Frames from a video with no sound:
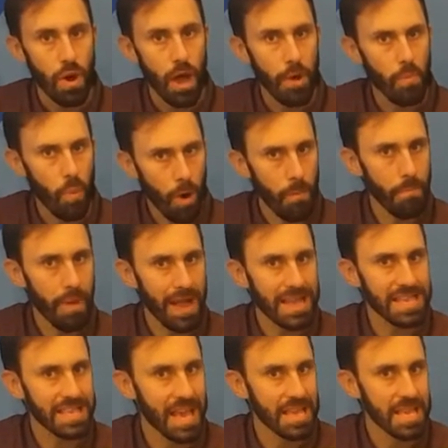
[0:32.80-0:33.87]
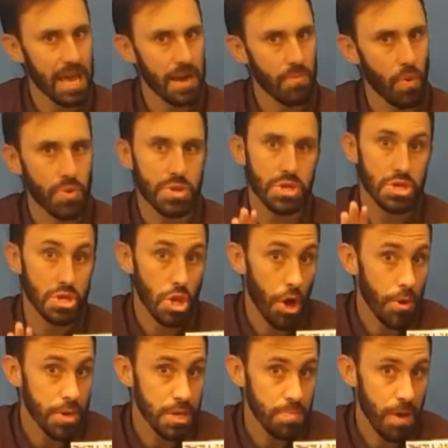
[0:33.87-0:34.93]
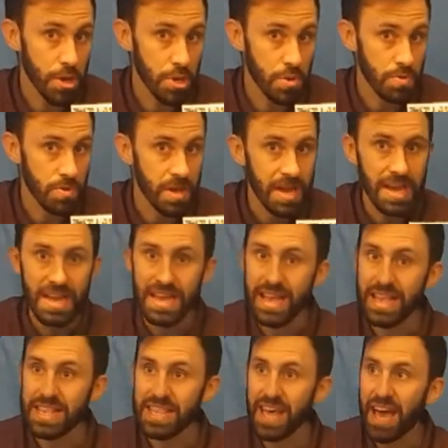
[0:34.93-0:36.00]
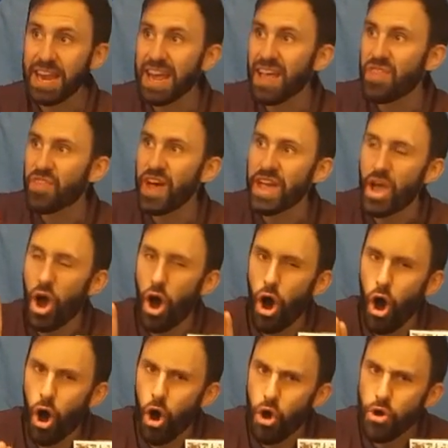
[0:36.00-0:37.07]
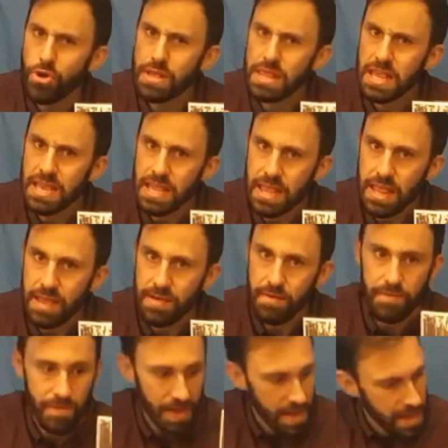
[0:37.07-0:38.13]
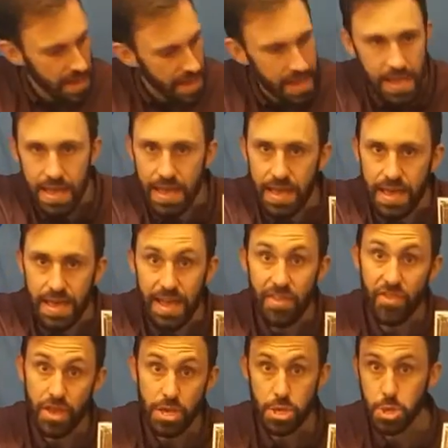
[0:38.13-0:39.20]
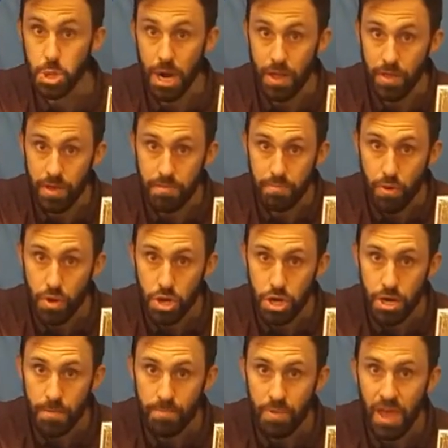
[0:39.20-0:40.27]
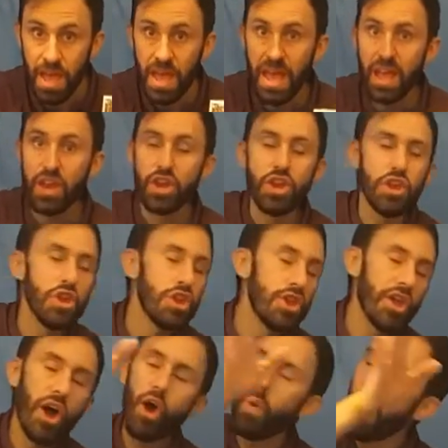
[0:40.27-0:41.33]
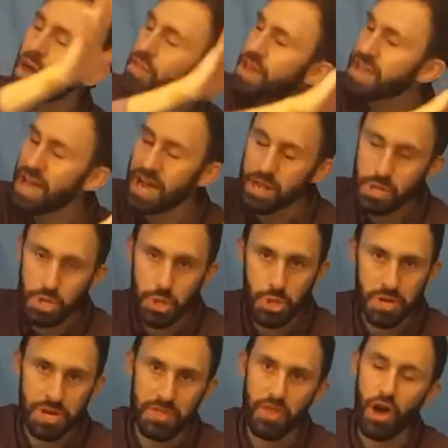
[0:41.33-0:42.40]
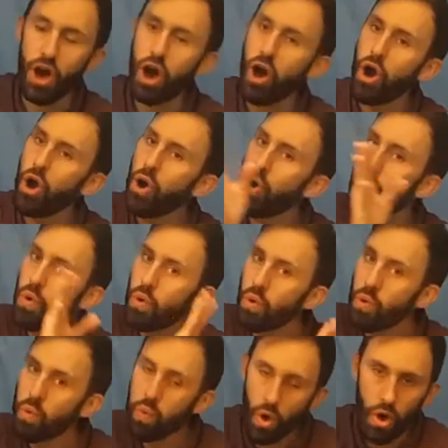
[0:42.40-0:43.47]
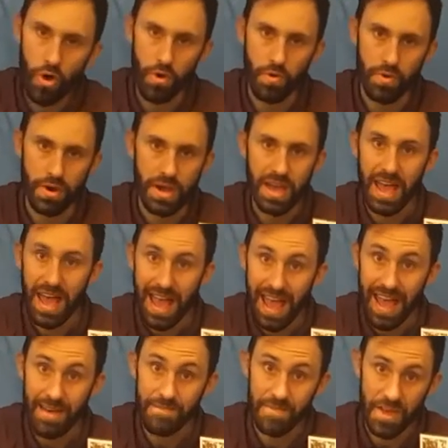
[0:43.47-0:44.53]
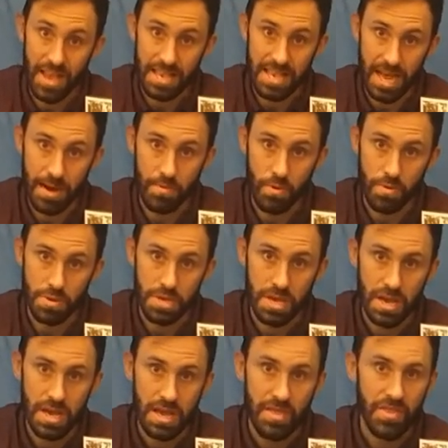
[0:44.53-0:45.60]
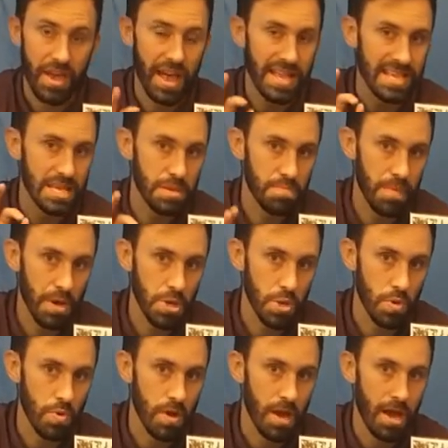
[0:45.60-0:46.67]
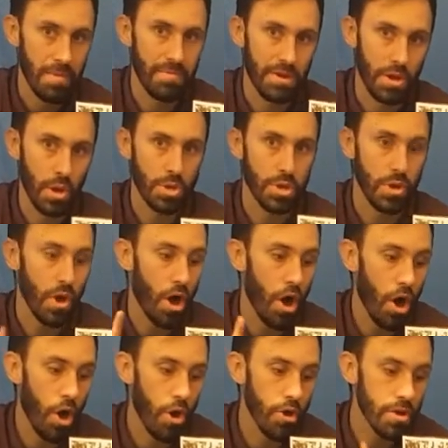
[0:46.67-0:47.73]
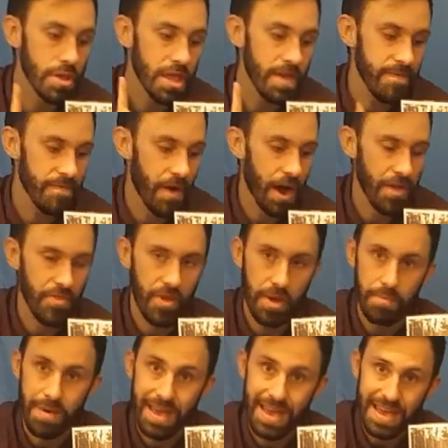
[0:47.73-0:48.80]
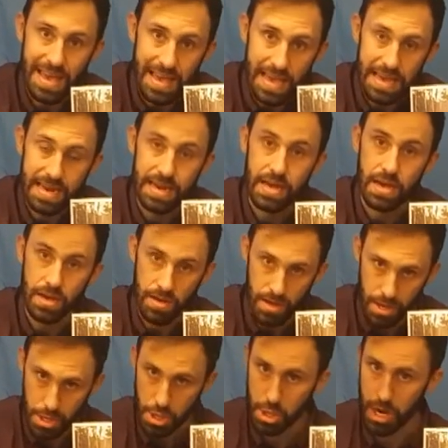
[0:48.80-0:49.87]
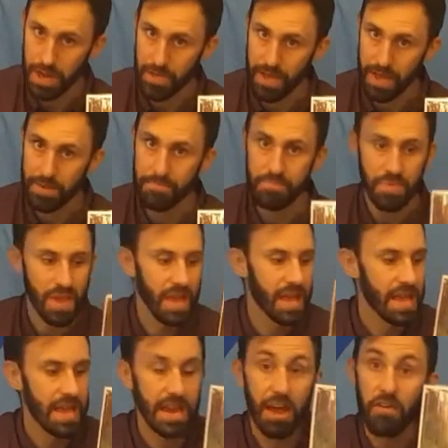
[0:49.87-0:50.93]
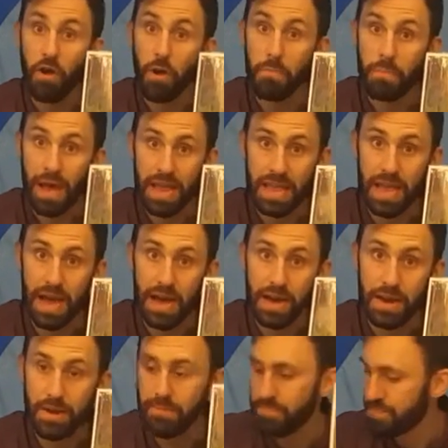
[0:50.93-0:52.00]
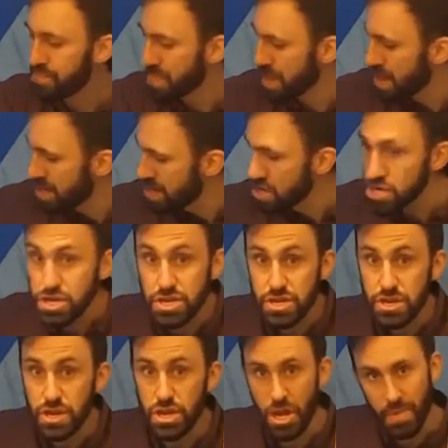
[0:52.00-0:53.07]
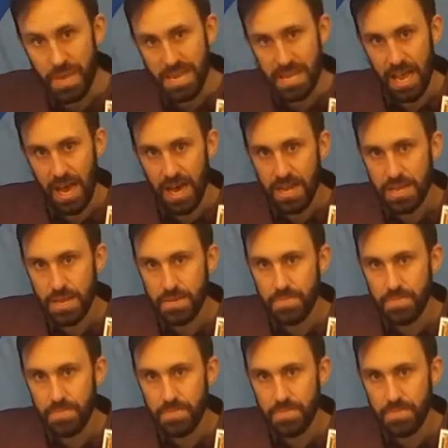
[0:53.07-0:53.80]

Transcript: And what makes these animals so special is that they only live in the Australian bush. No other country in the whole world have these animals. They are special because you only find them in Australia, in our own backyard. Shall we start?